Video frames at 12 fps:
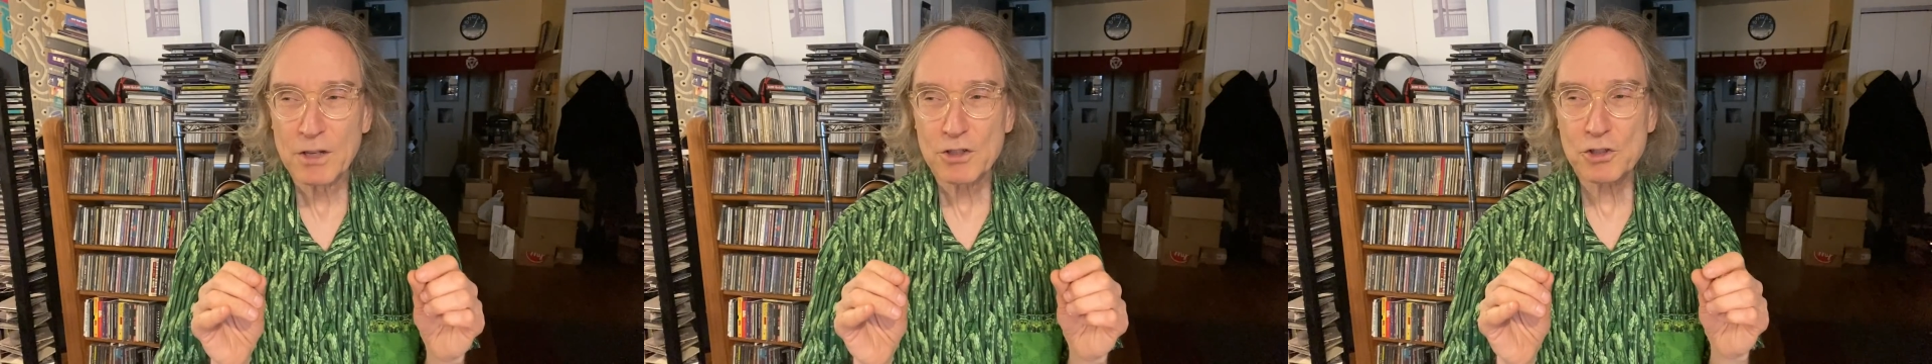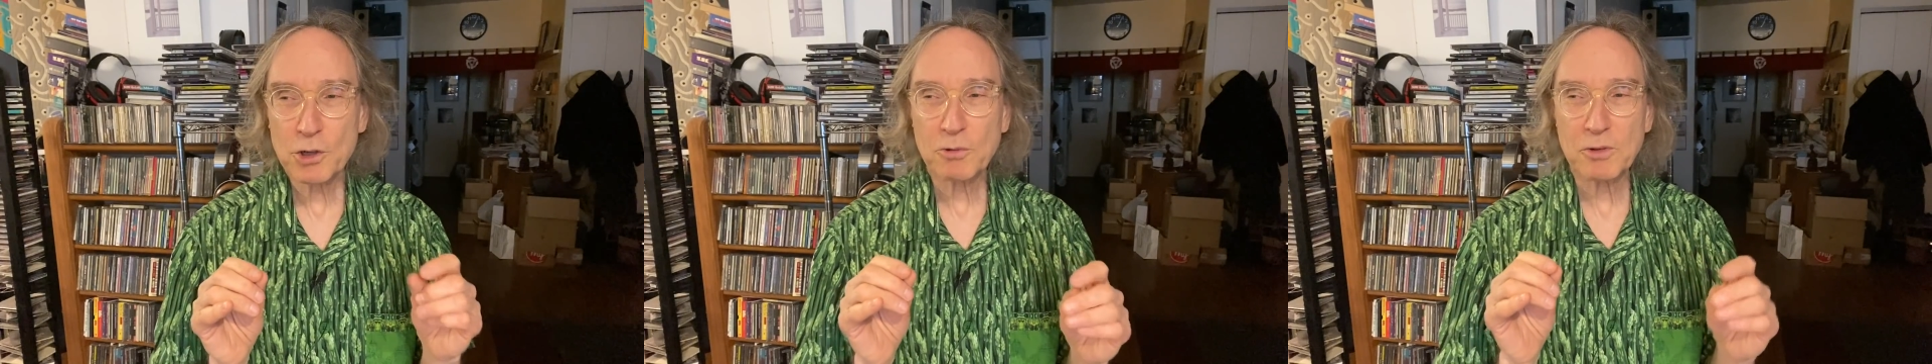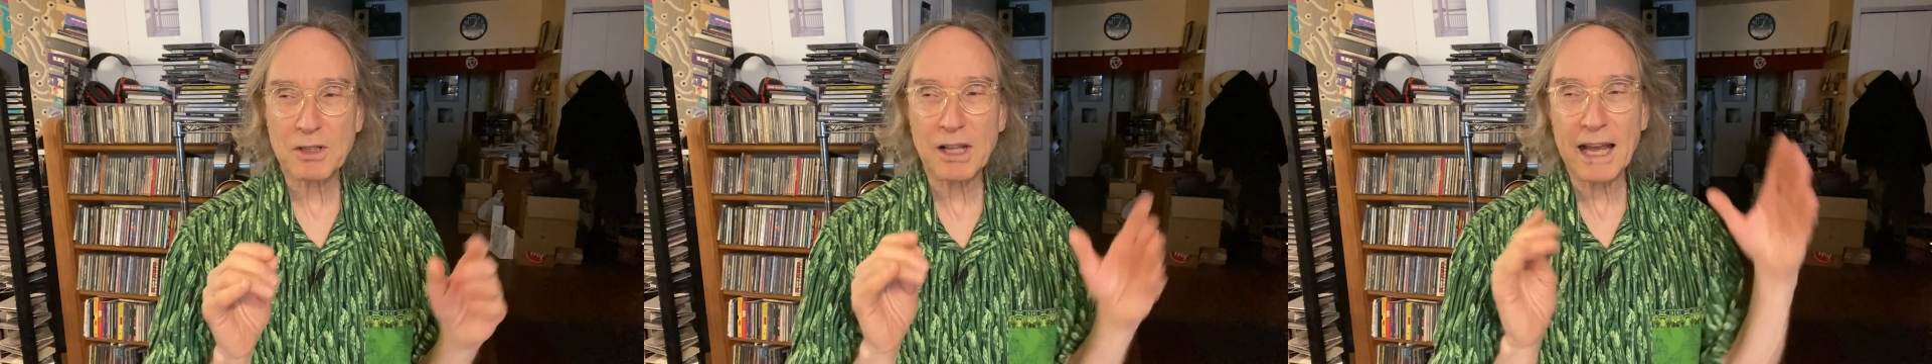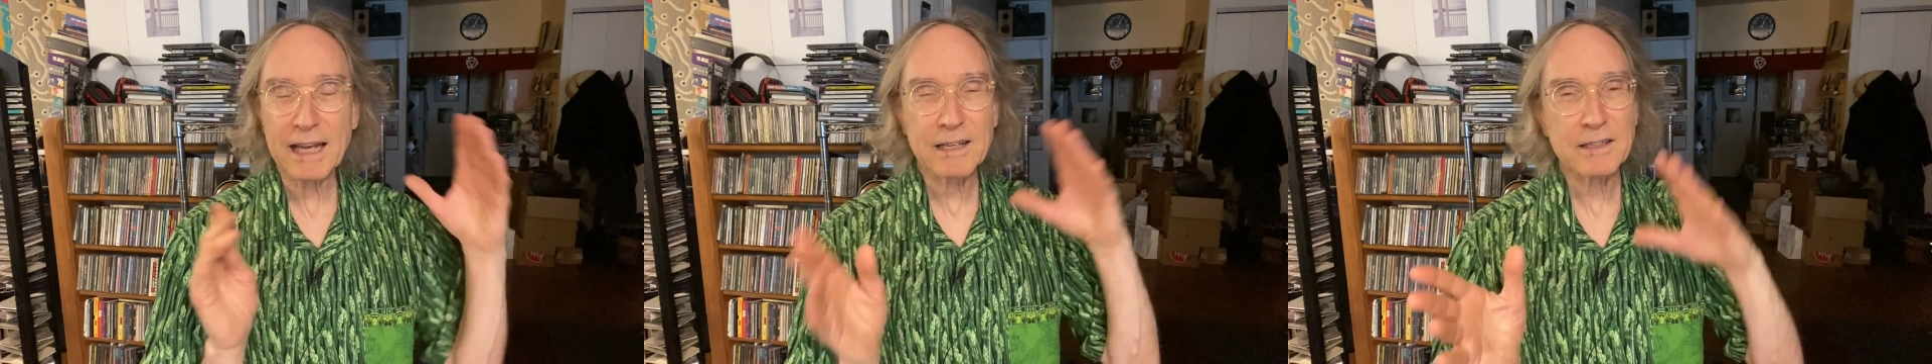So
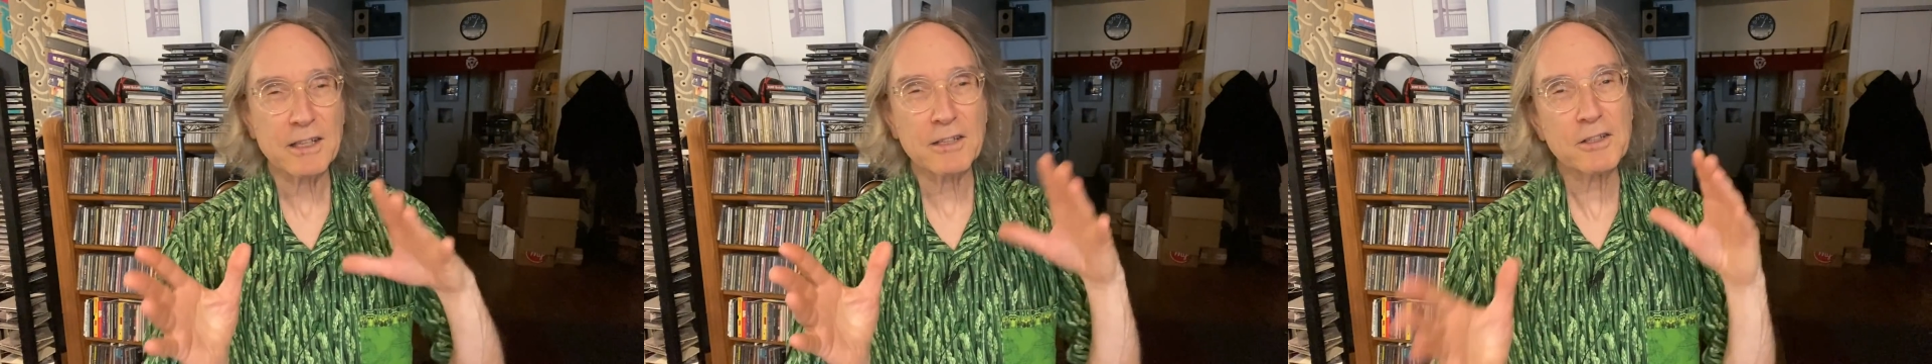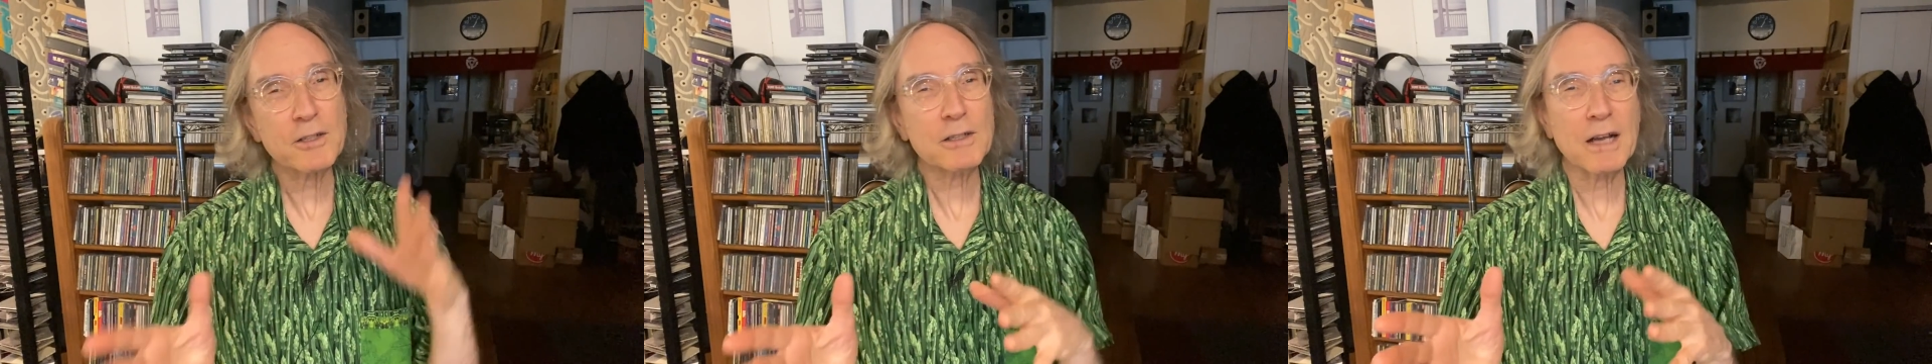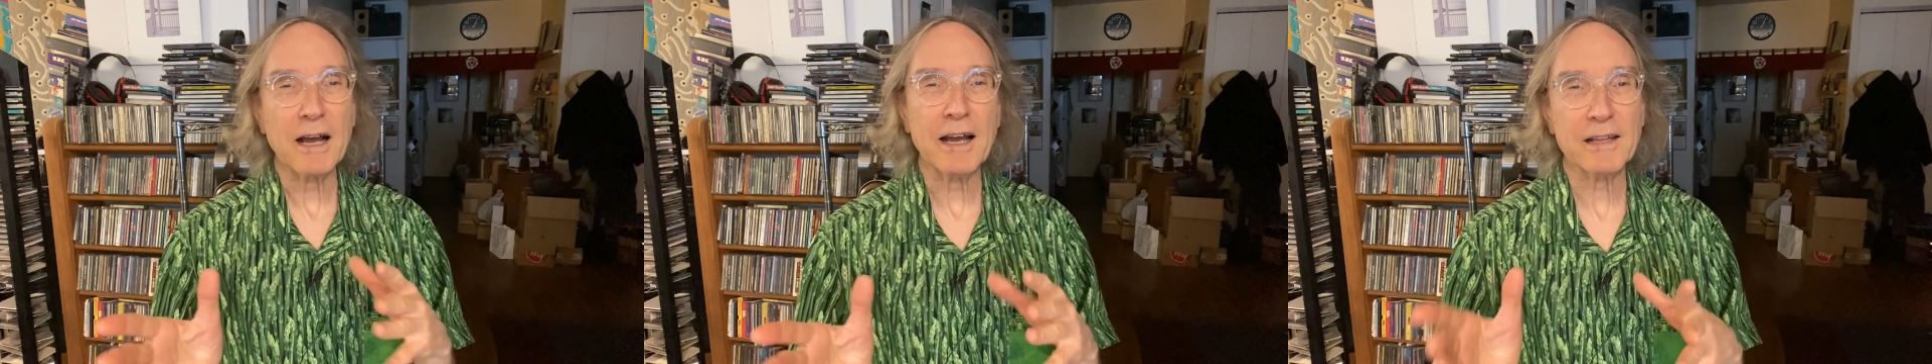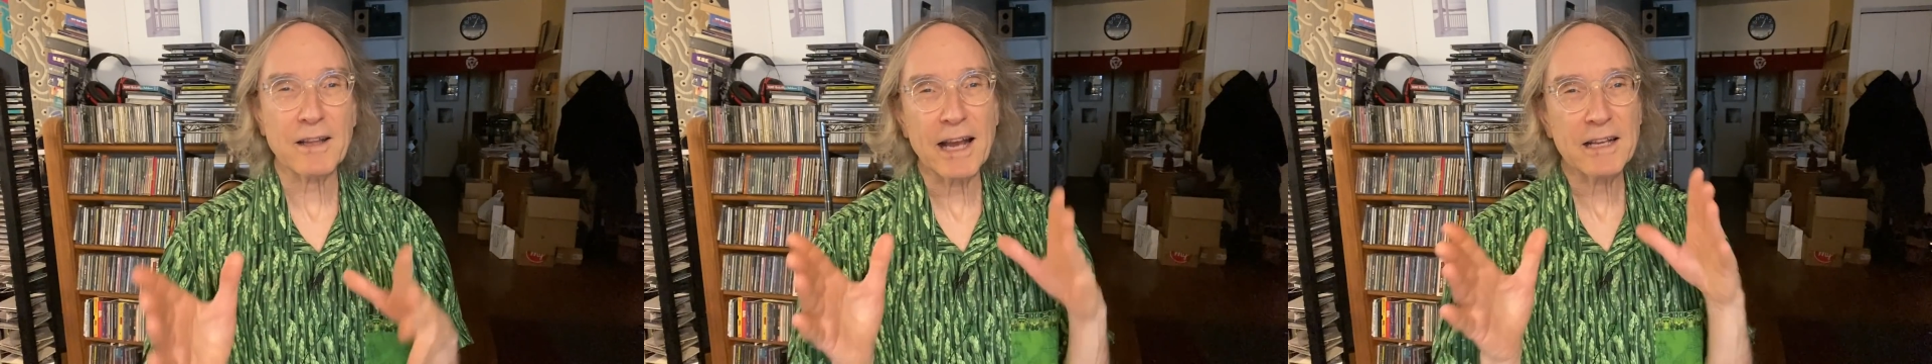like the little guy,
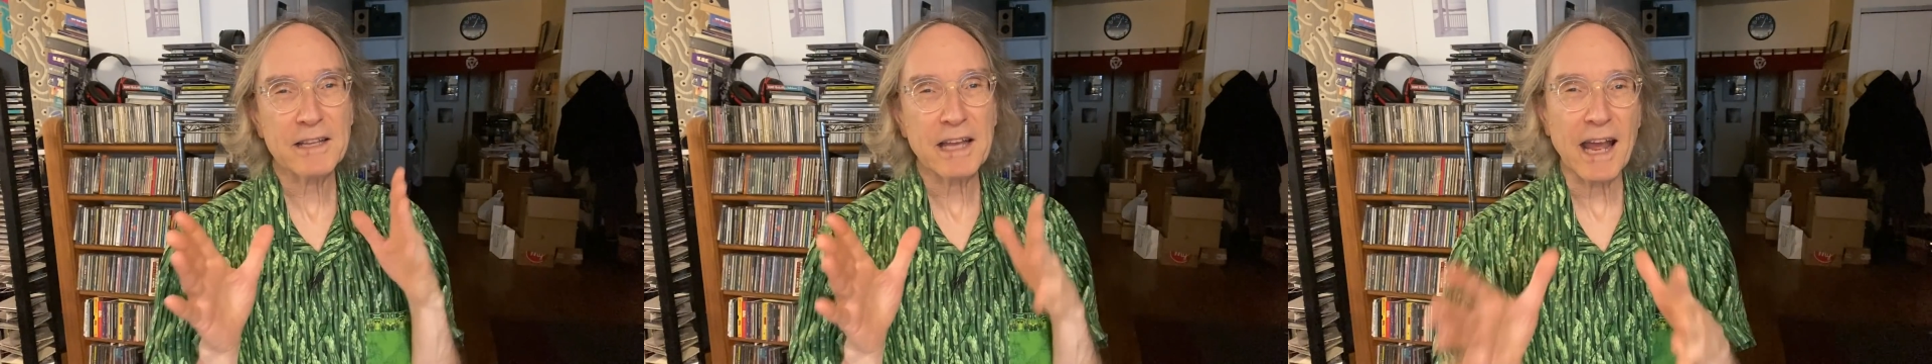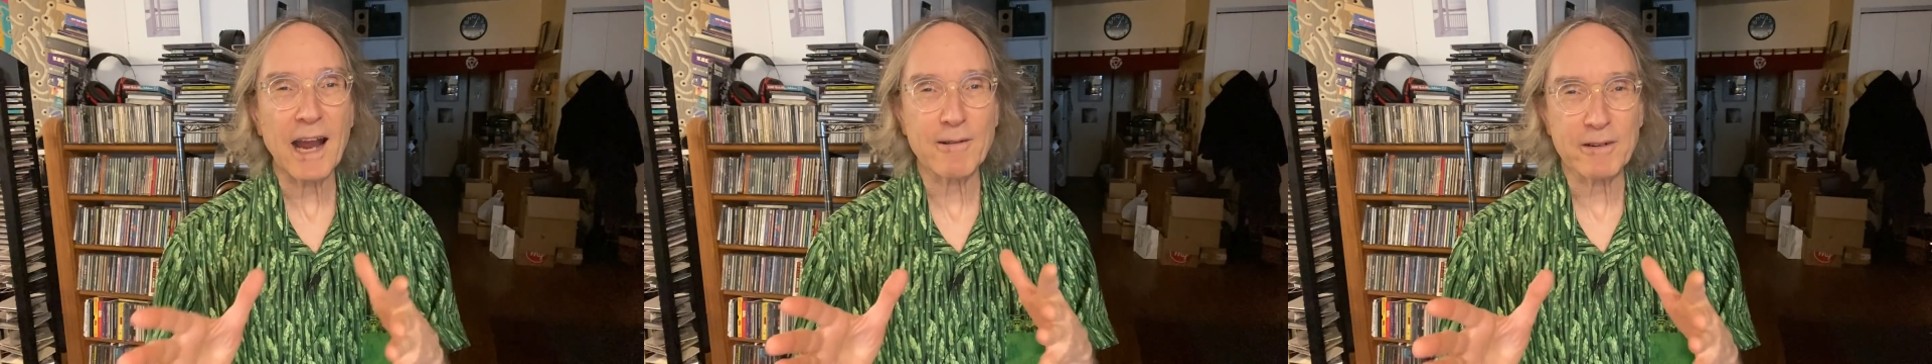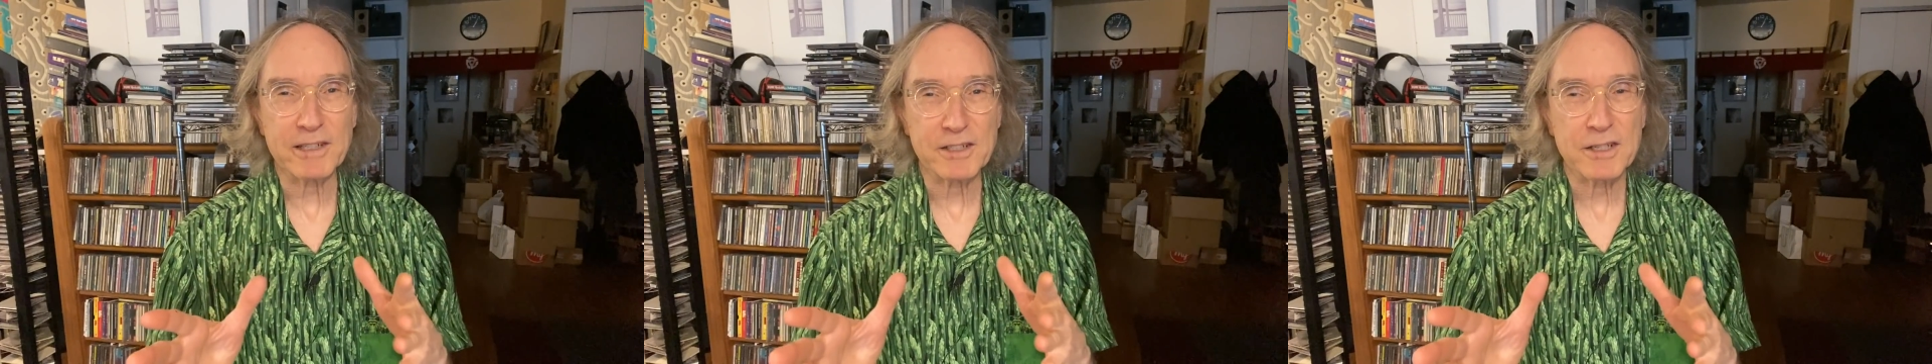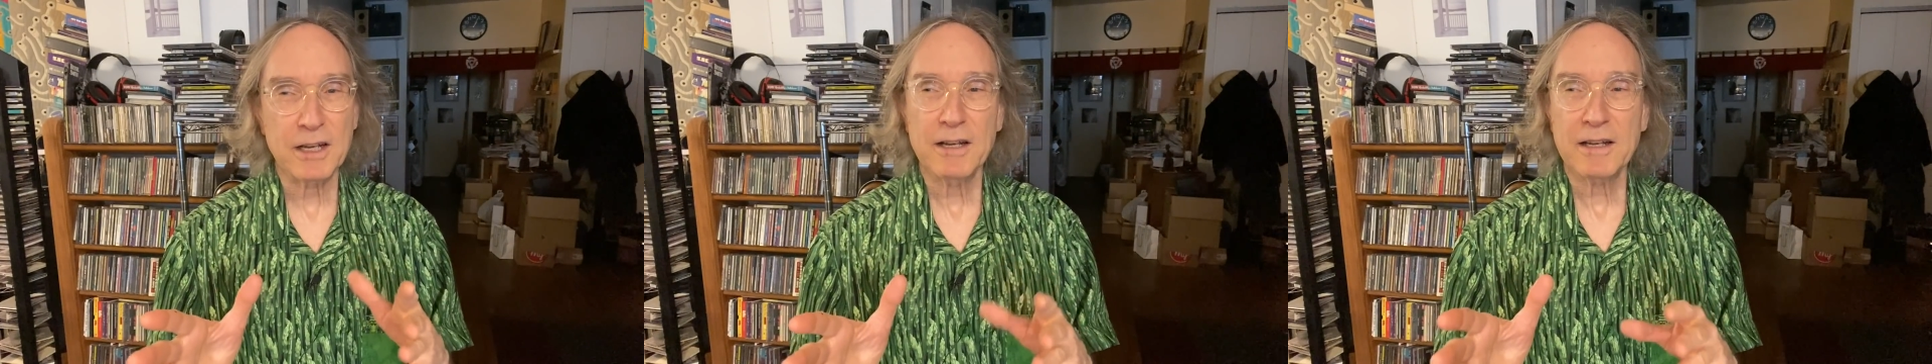like the Ares,